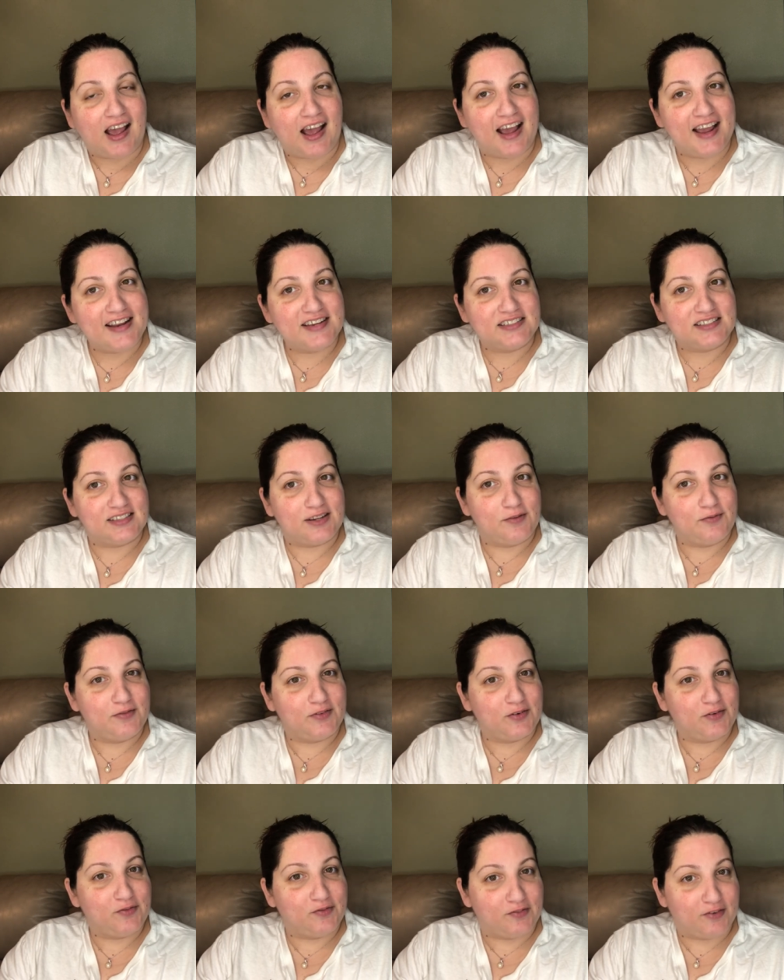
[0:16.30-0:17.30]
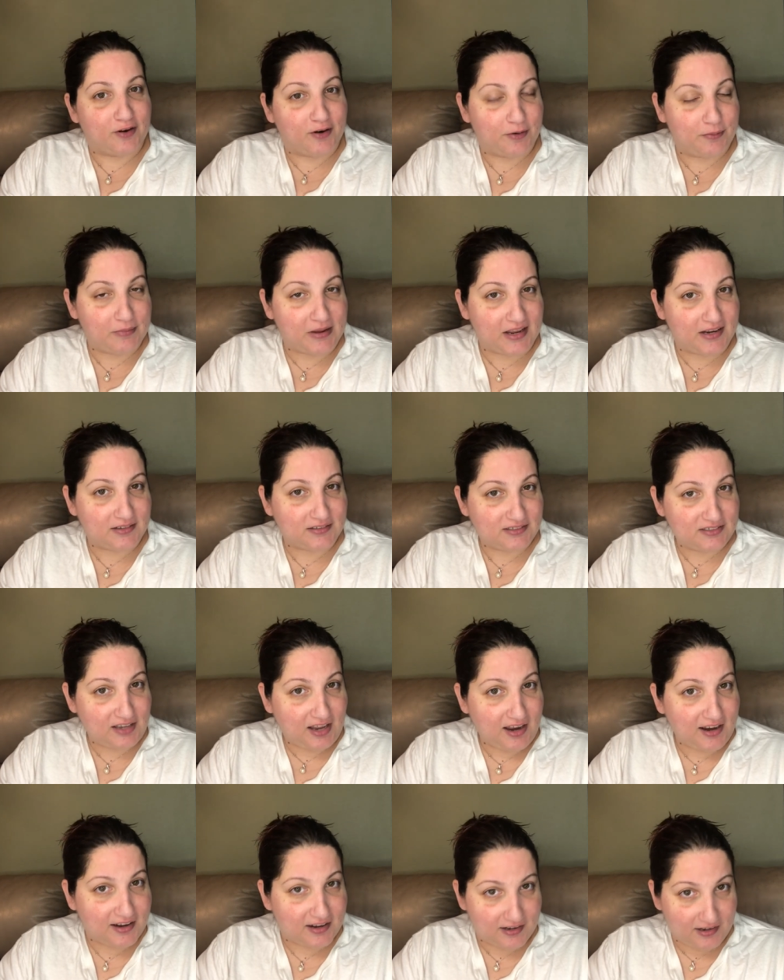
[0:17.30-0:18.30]
I suffer from
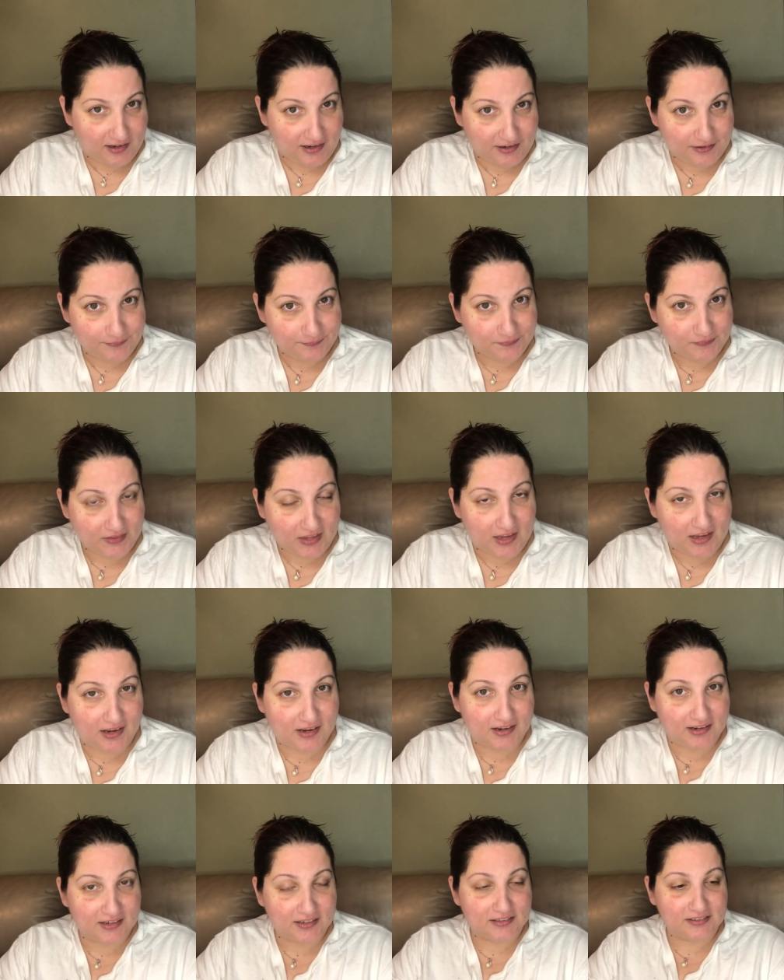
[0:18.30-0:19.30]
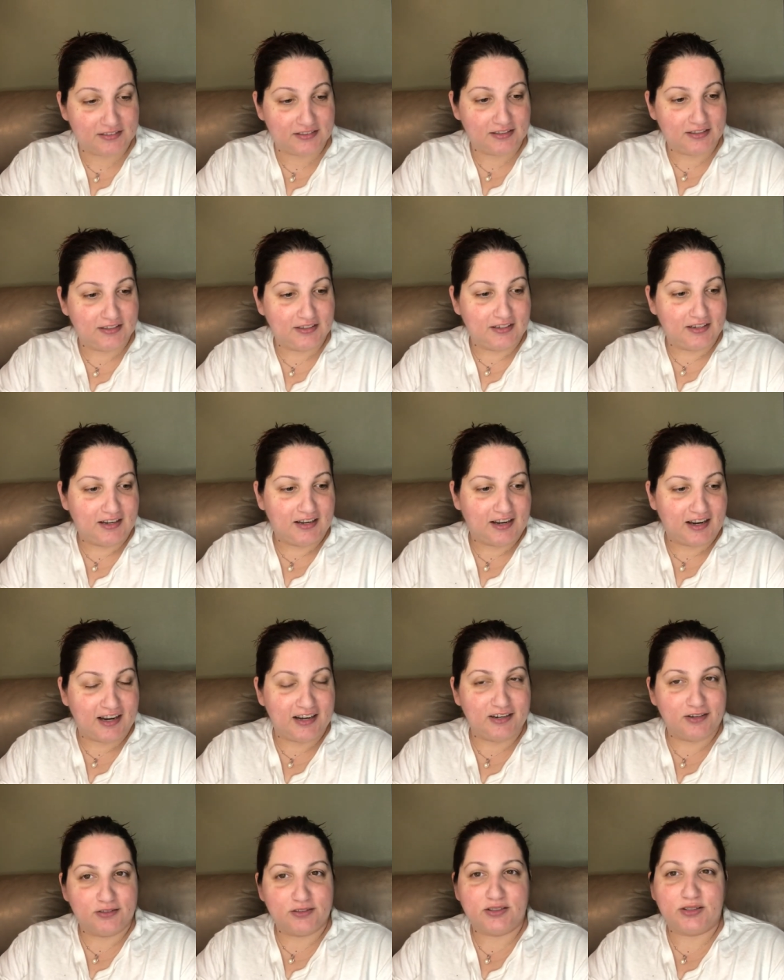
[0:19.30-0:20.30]
anxiety. And
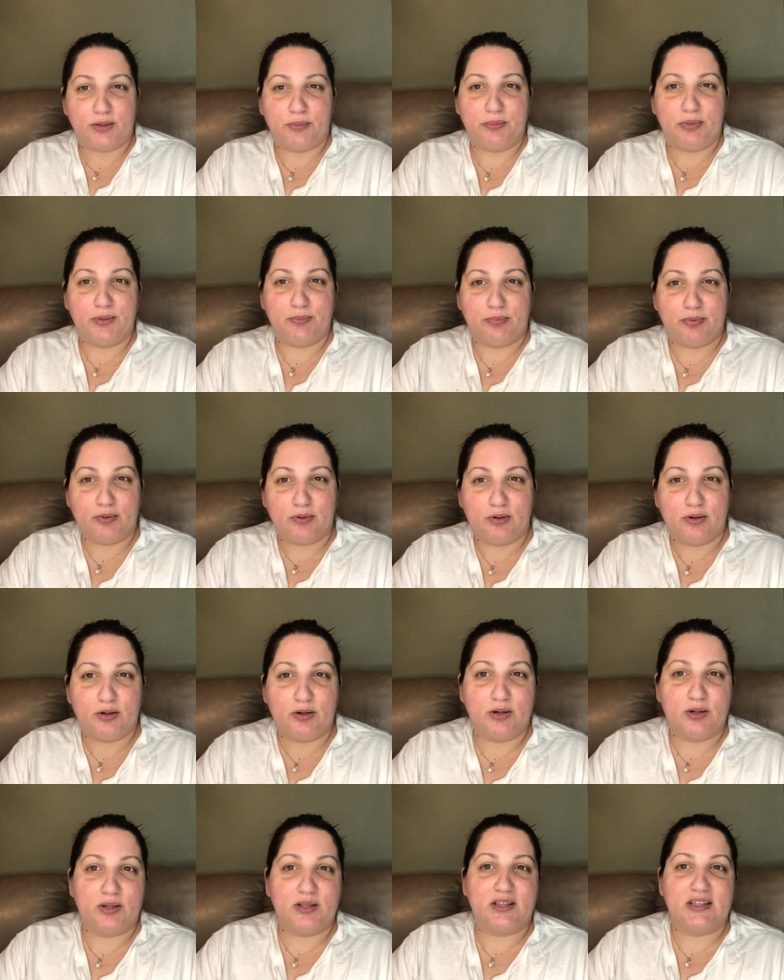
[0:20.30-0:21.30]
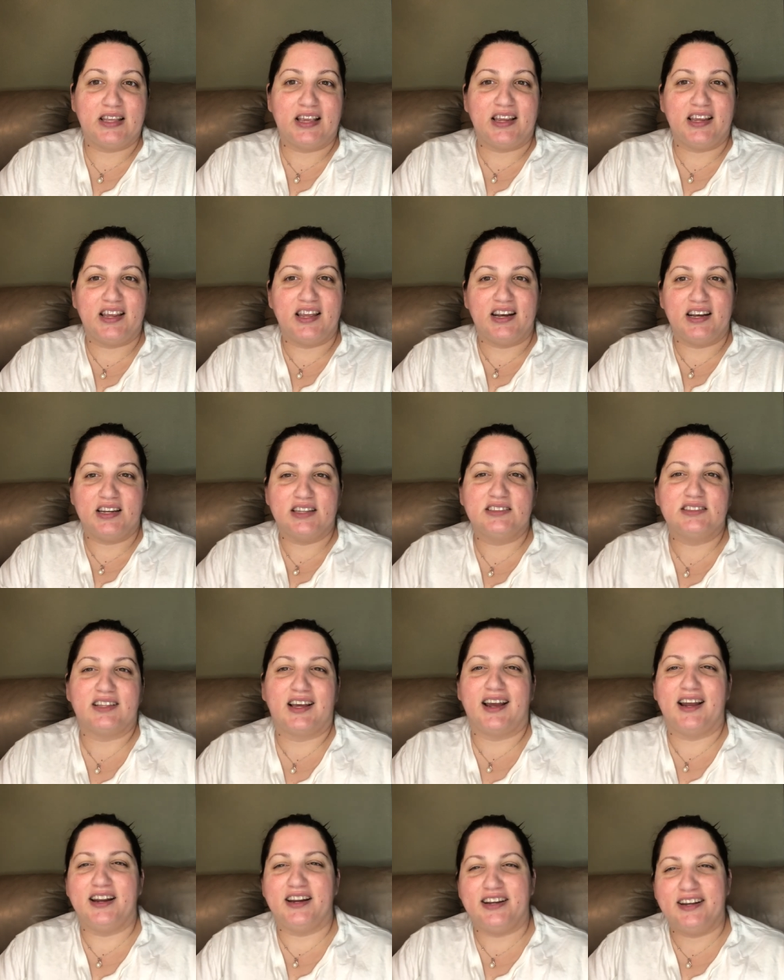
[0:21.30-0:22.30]
I know some people, they get
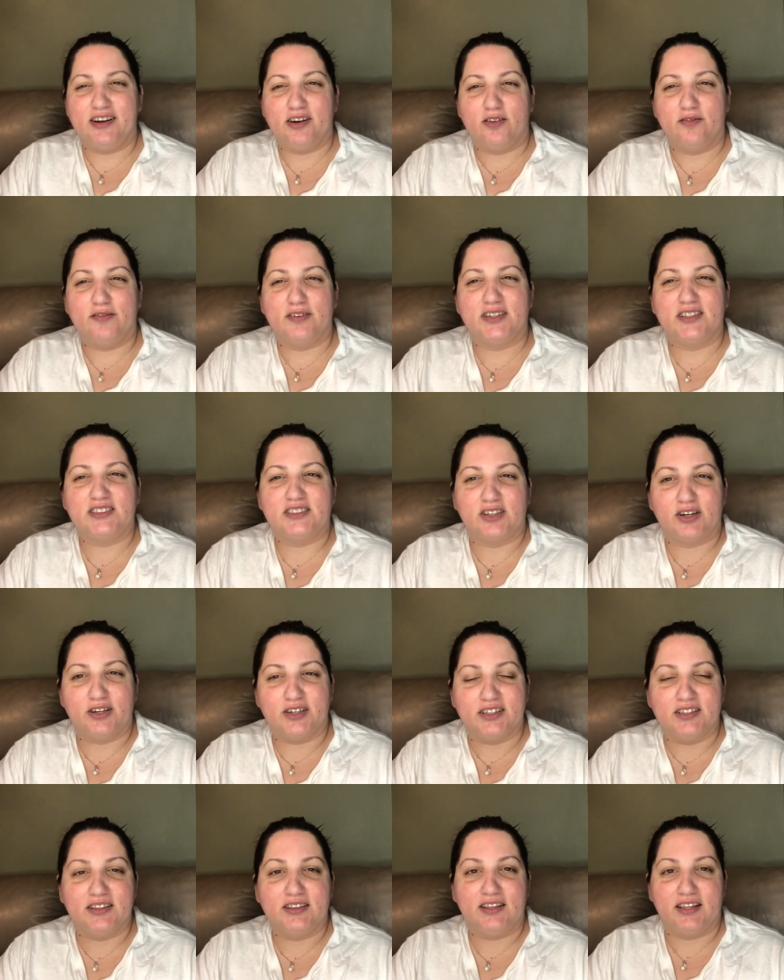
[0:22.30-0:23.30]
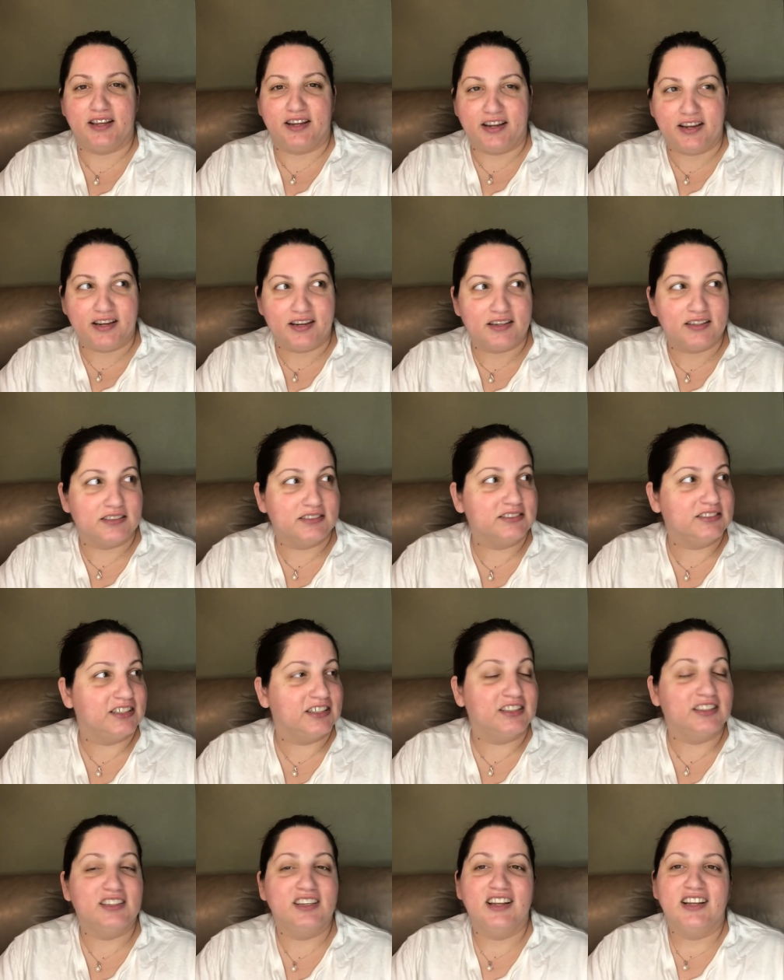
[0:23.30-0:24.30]
anxiety over certain things
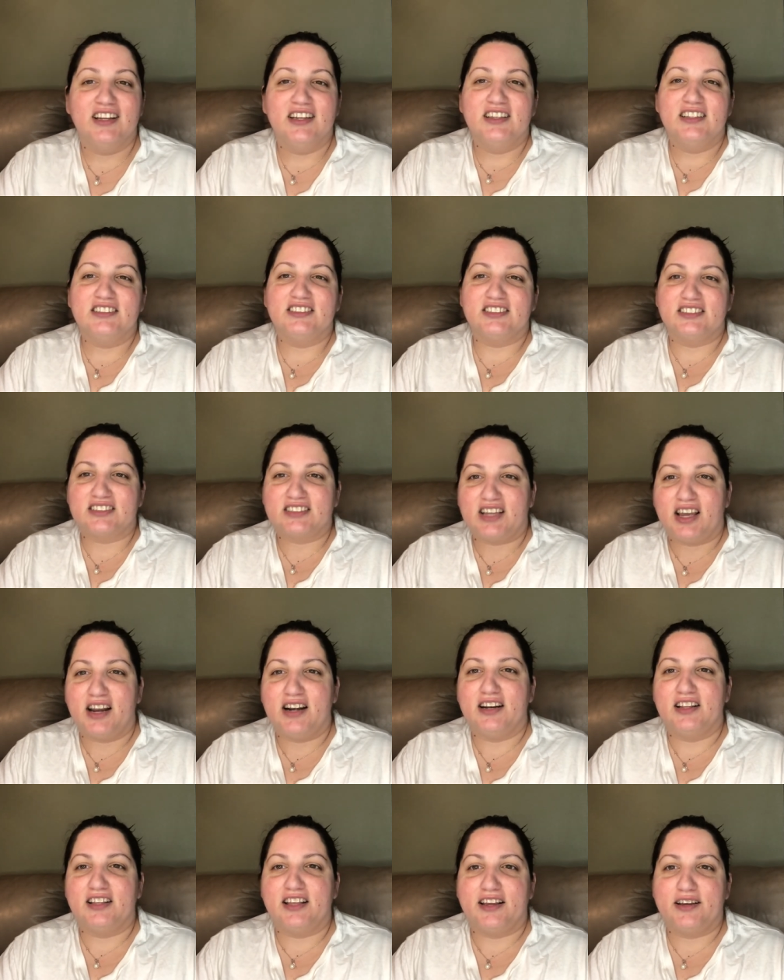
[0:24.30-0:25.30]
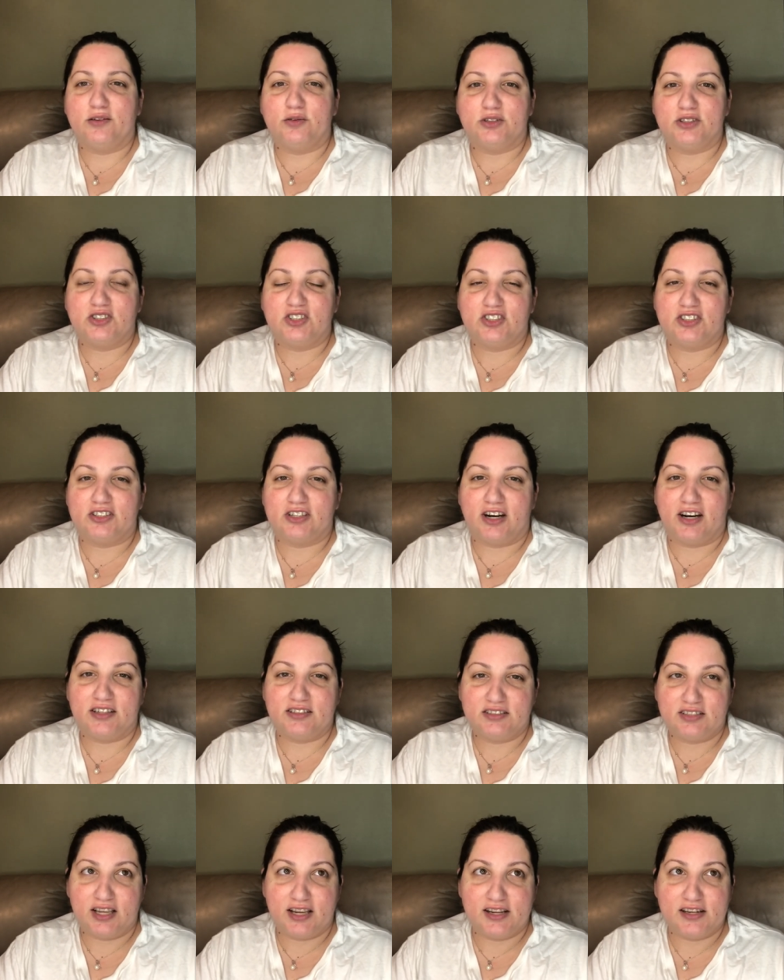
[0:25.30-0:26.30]
and just kind of like when
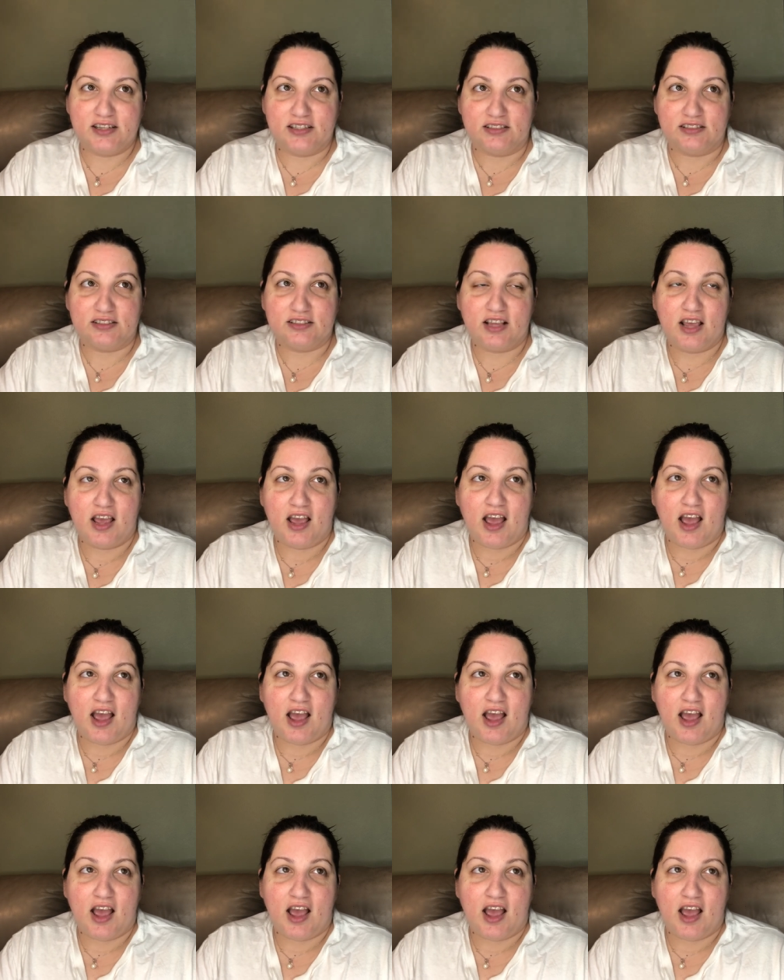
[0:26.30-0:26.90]
stress hits.